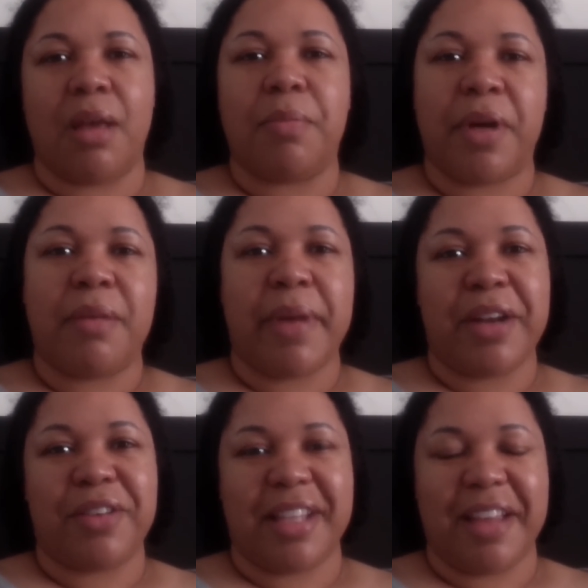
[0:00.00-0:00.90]
But
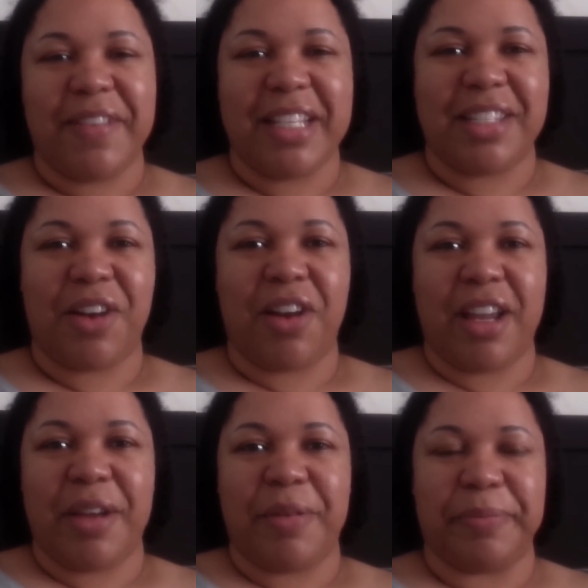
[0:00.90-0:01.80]
better safe than
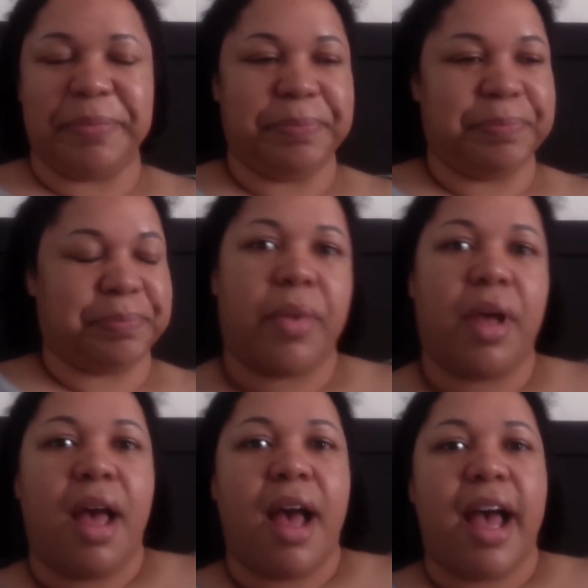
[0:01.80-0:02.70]
sorry.
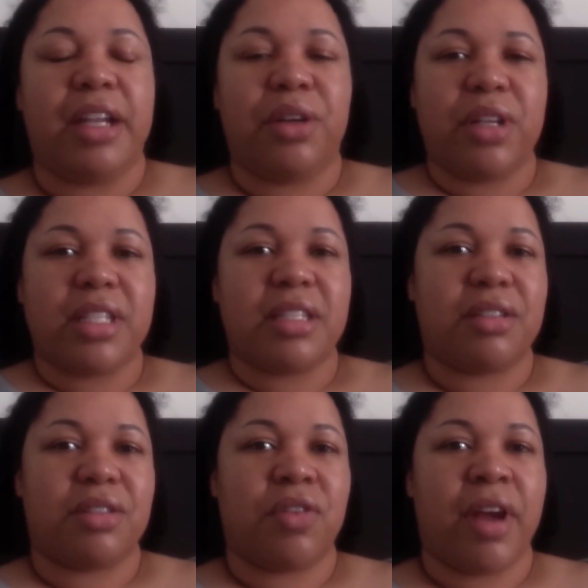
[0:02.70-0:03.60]
I noticed the
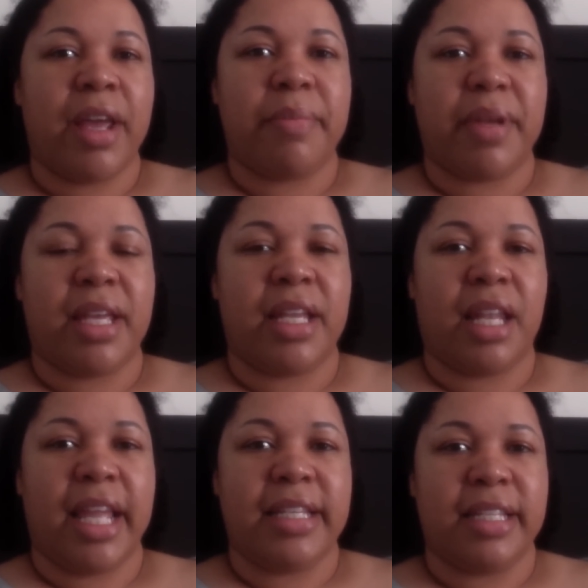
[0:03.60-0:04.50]
stripe
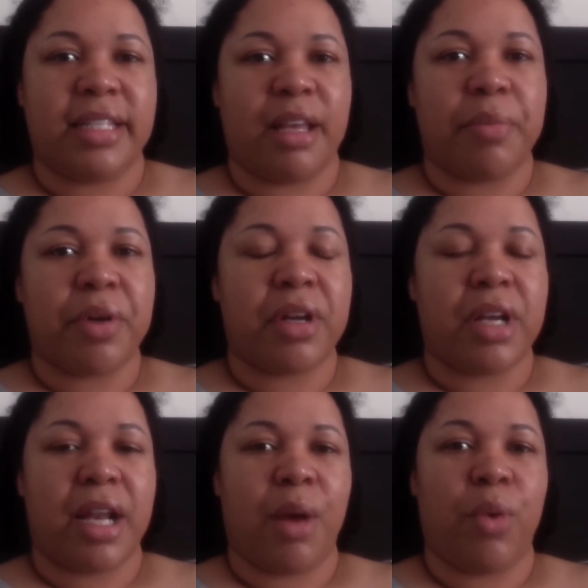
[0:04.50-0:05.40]
in late December,
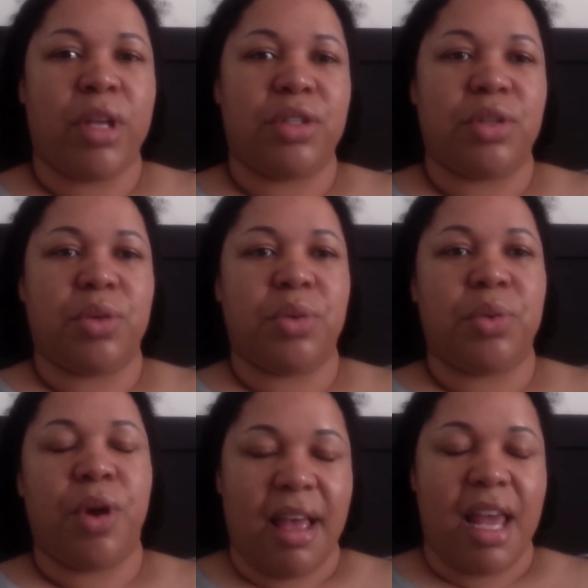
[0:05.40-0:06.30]
and I went
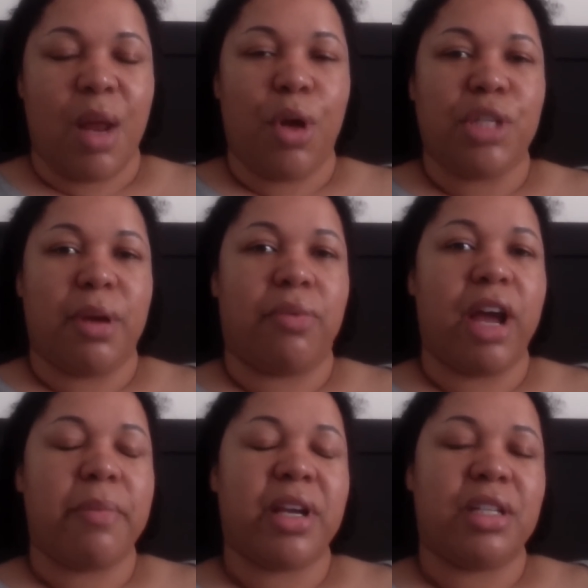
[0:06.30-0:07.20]
to my
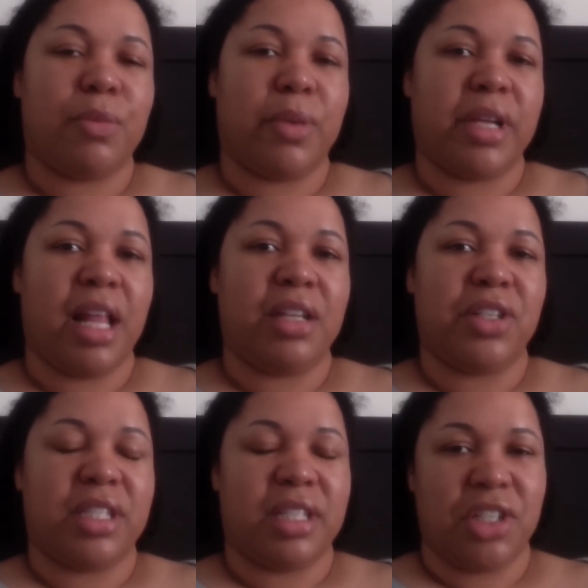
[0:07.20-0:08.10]
primary
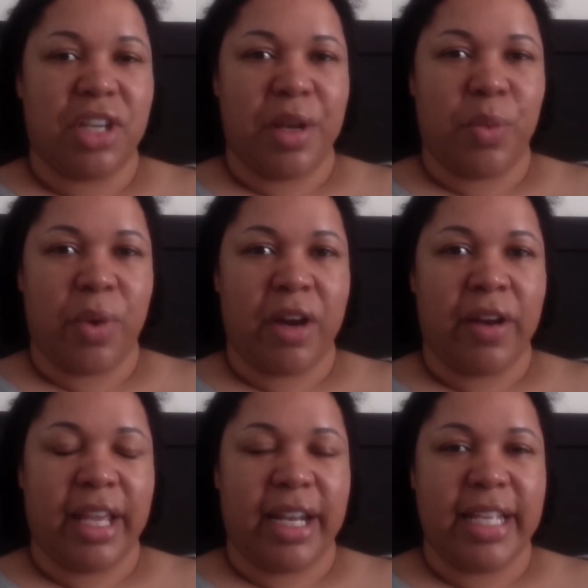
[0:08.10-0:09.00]
dermatologist in
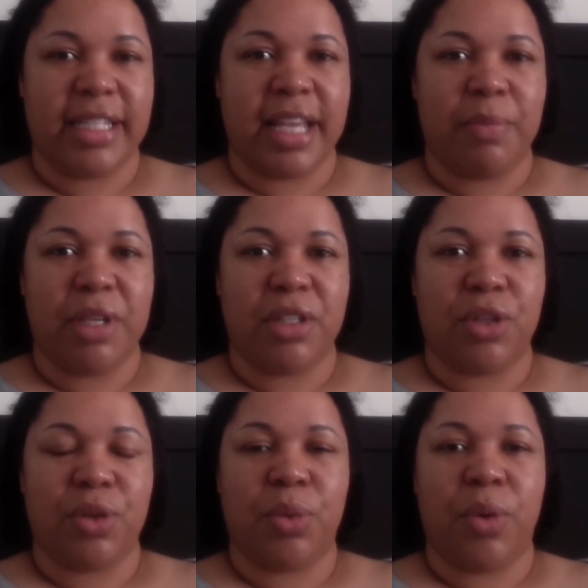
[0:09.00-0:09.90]
January, and he sent me
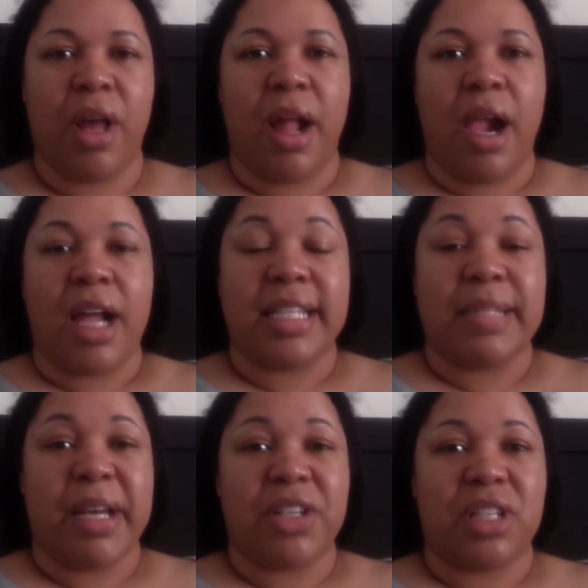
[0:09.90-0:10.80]
to a
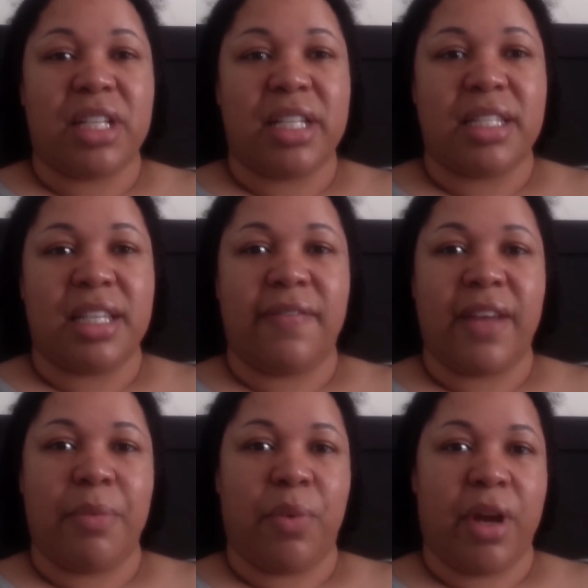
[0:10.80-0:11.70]
specialist in
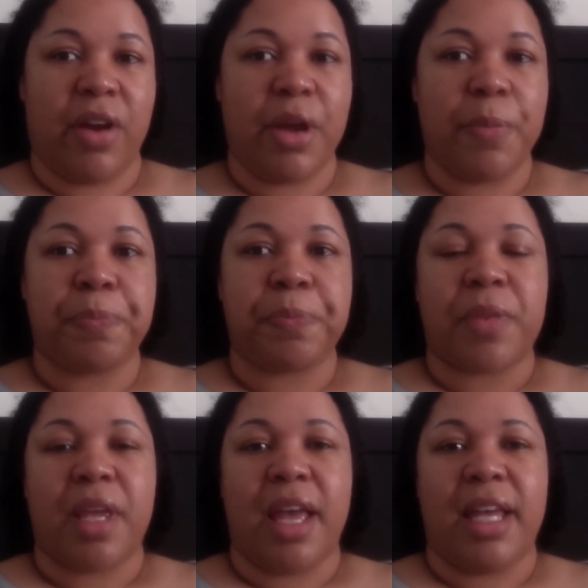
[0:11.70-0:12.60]
February,
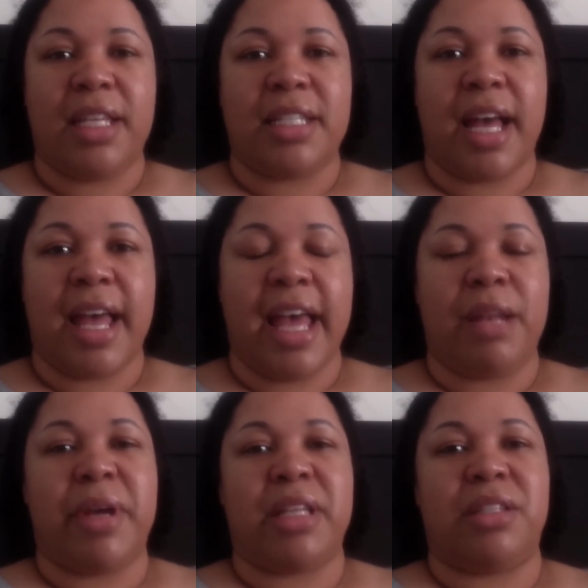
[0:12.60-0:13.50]
and I
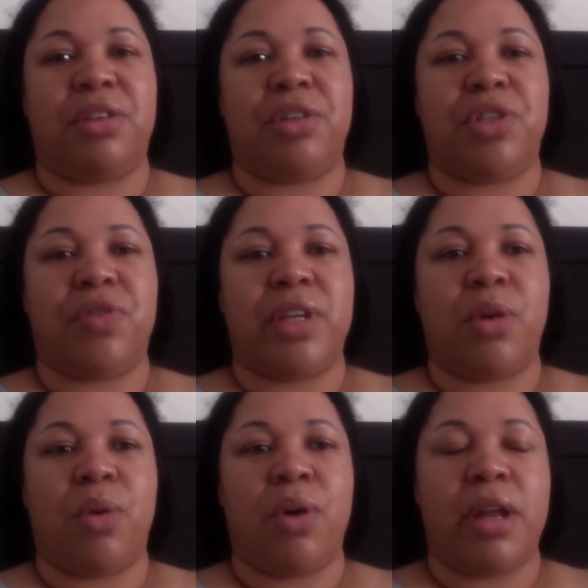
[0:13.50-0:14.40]
had my surgery
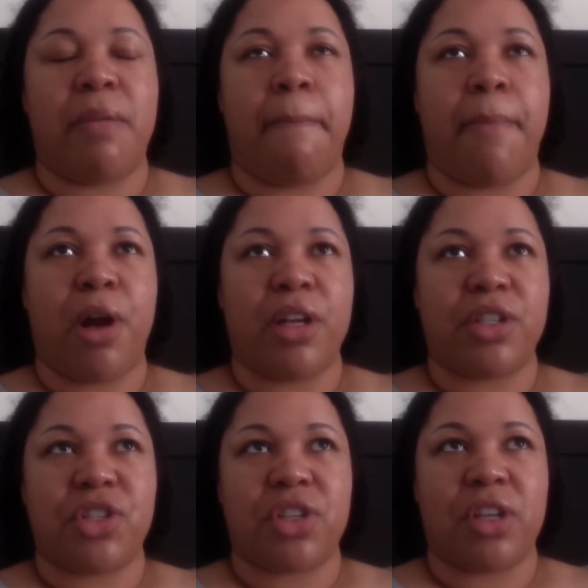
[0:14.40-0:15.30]
on
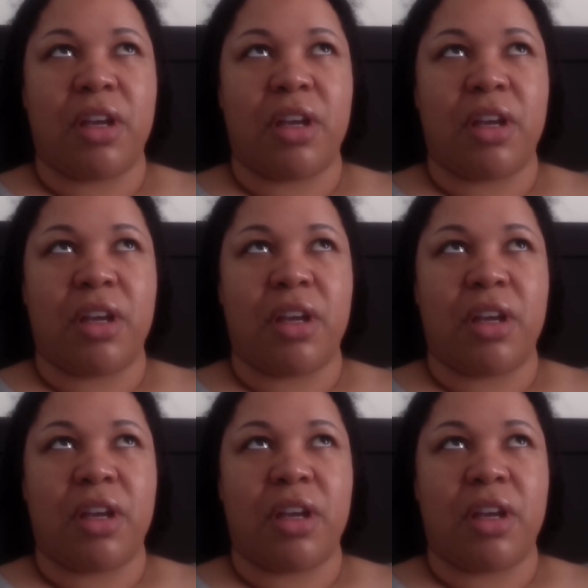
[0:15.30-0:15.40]
March